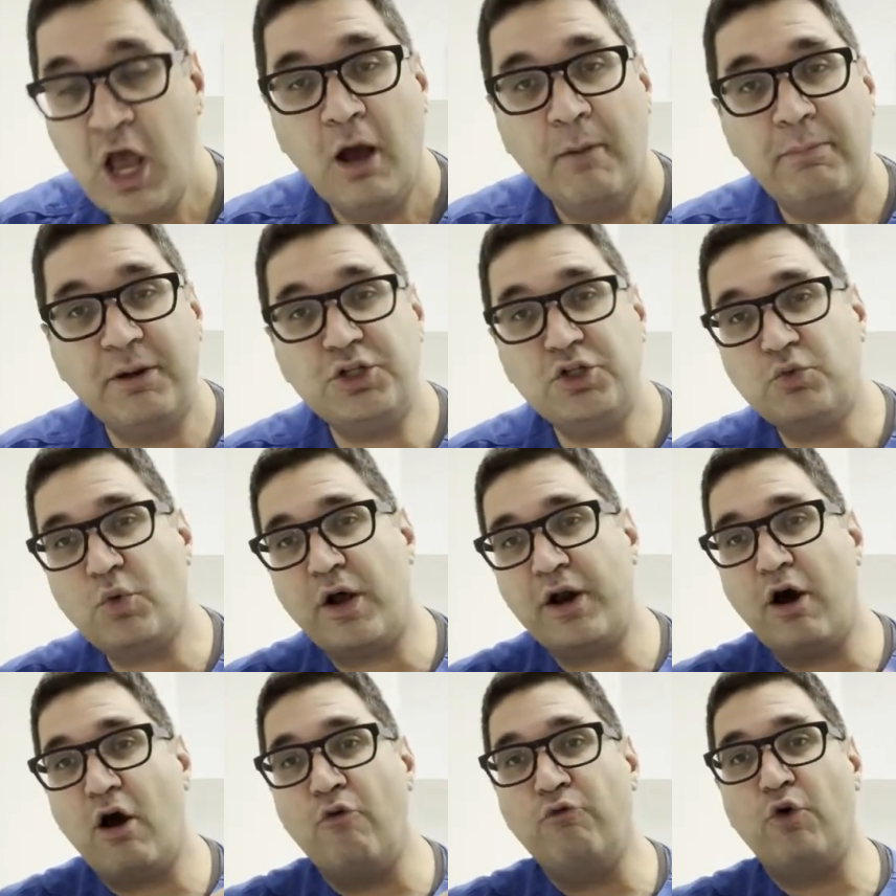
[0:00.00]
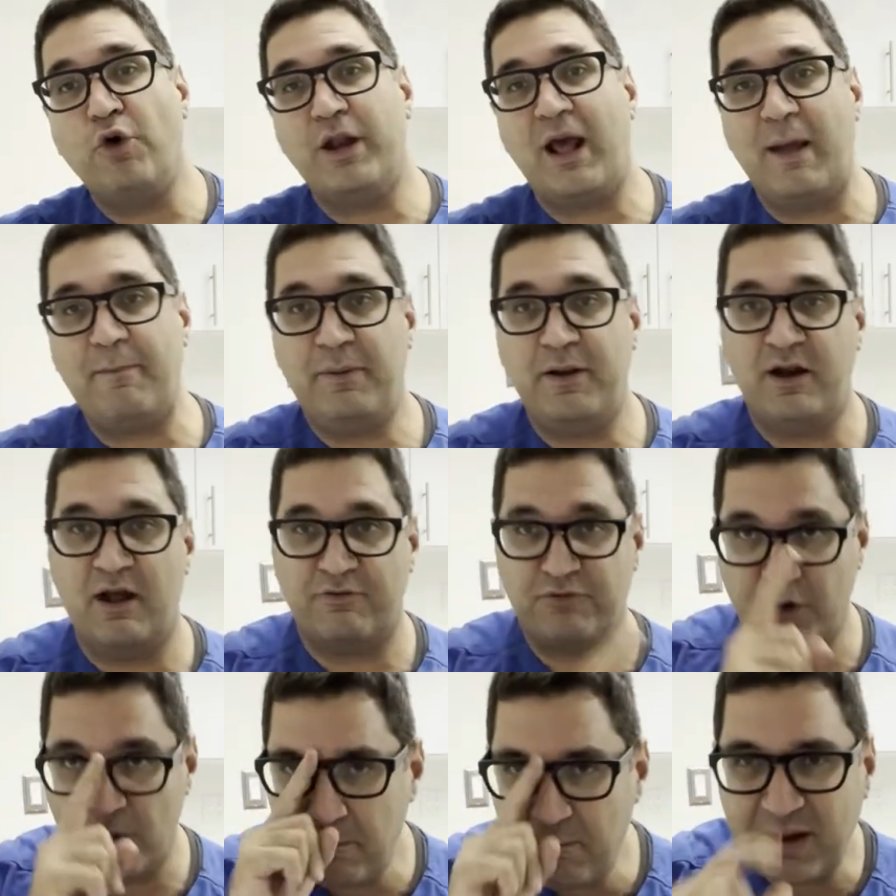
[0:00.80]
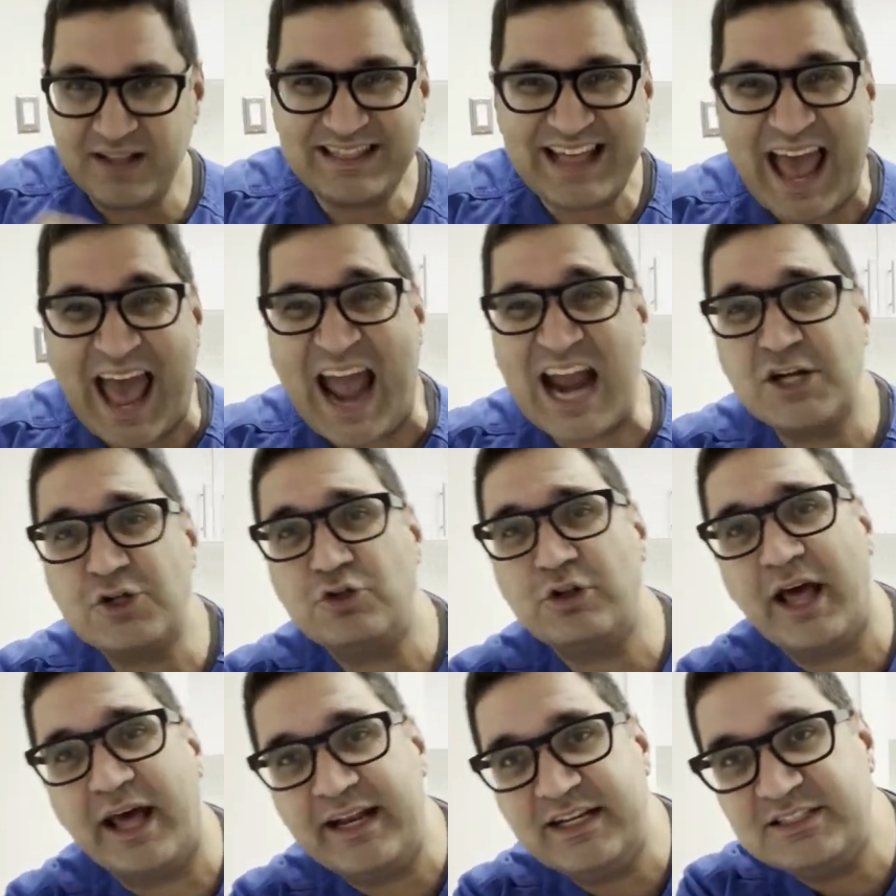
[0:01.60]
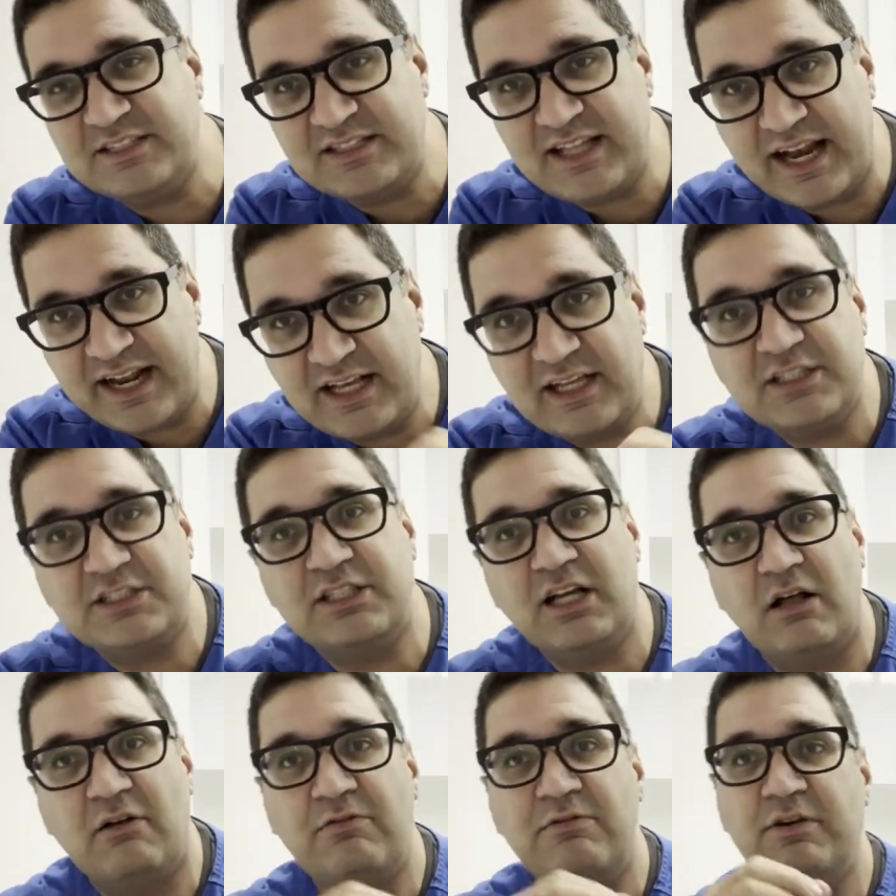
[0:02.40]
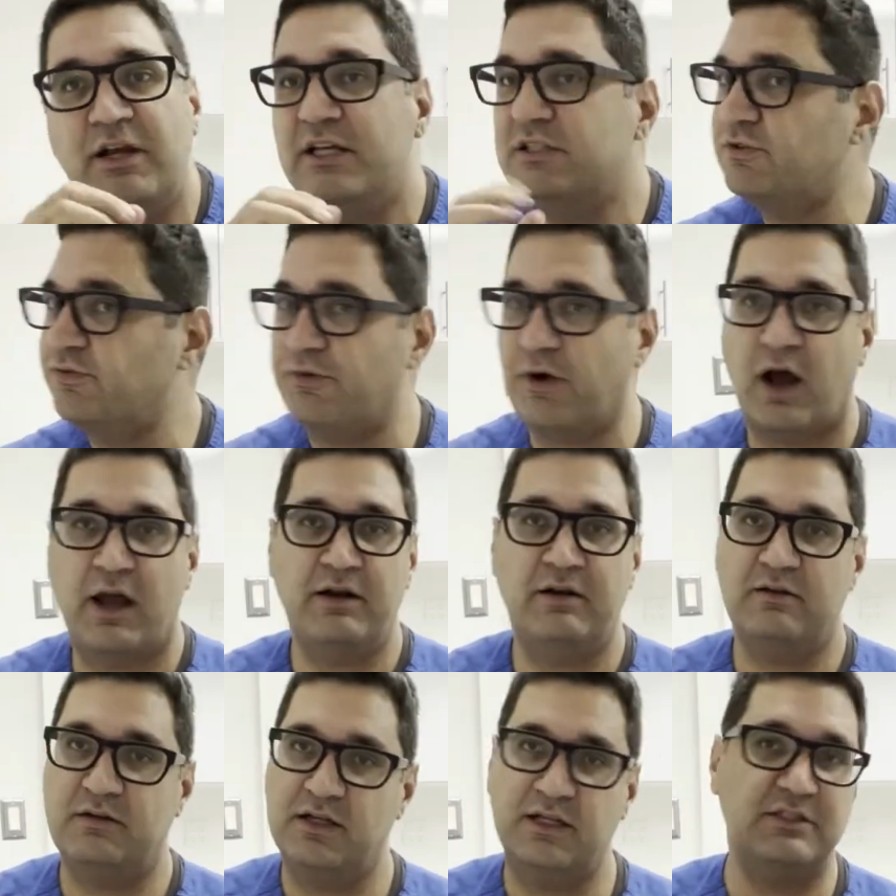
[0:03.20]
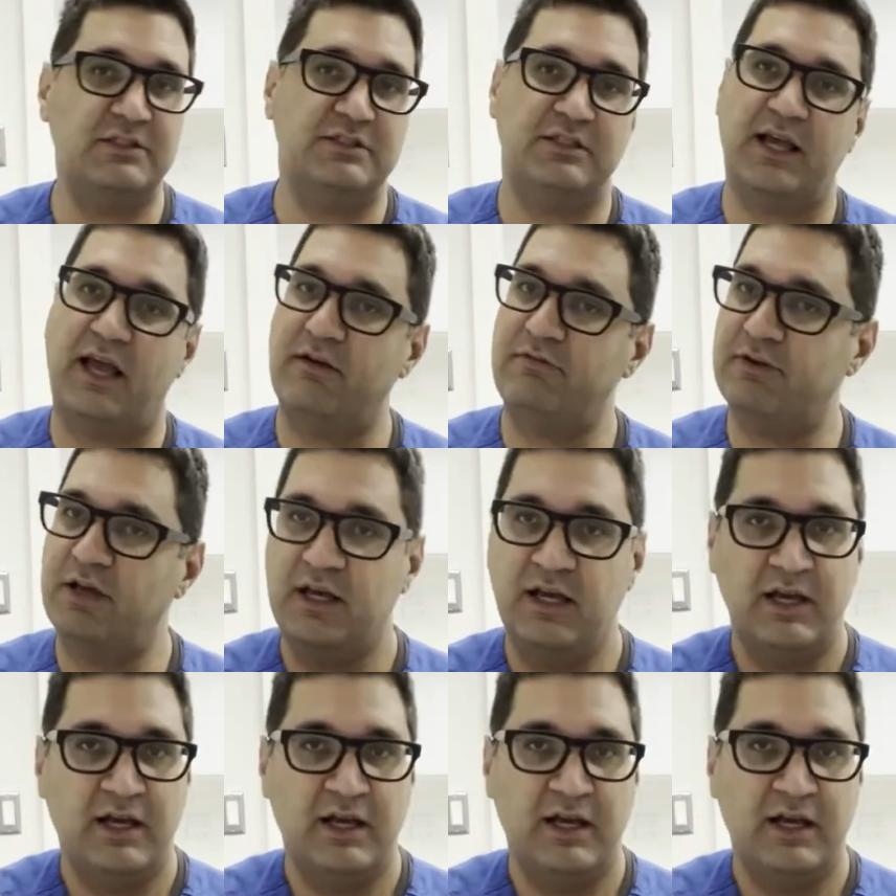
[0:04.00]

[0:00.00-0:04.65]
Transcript: but you wanna avoid epinephrine, but the actual anesthetic itself is fine, it's safe.